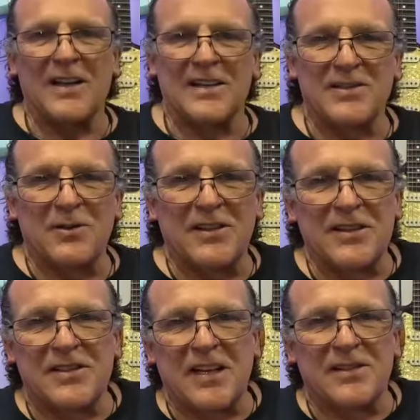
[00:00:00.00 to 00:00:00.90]
Let's run
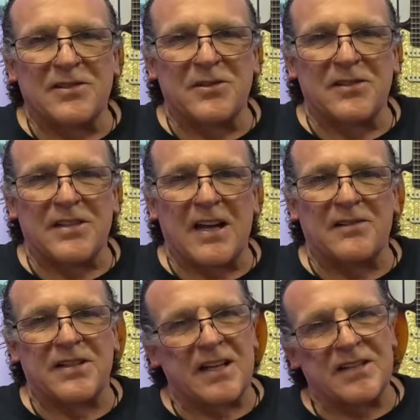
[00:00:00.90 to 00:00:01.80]
these things through the
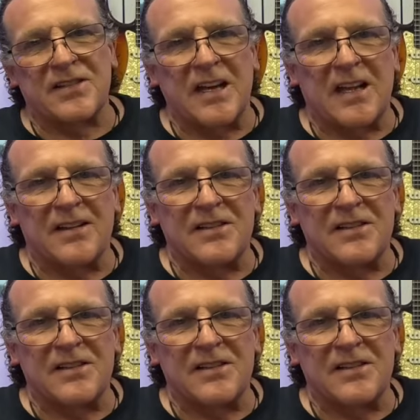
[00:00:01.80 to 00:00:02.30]
sound test, see how they